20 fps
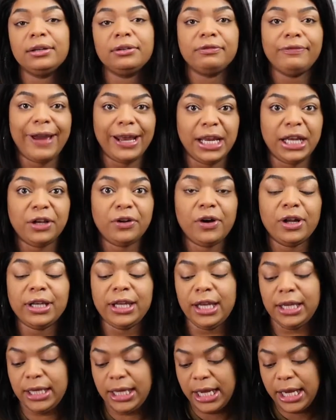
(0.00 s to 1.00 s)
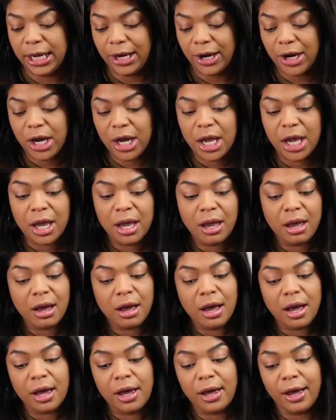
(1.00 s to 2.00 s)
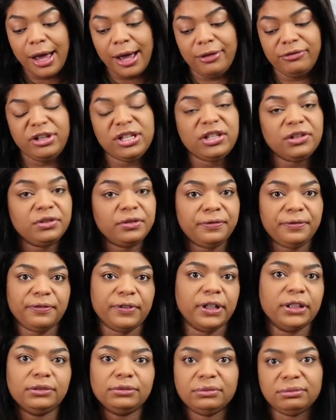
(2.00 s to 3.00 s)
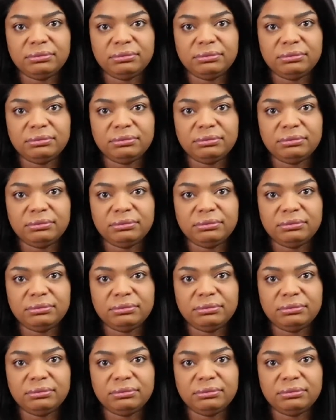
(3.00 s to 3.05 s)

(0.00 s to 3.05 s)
write it on in here. This on the front.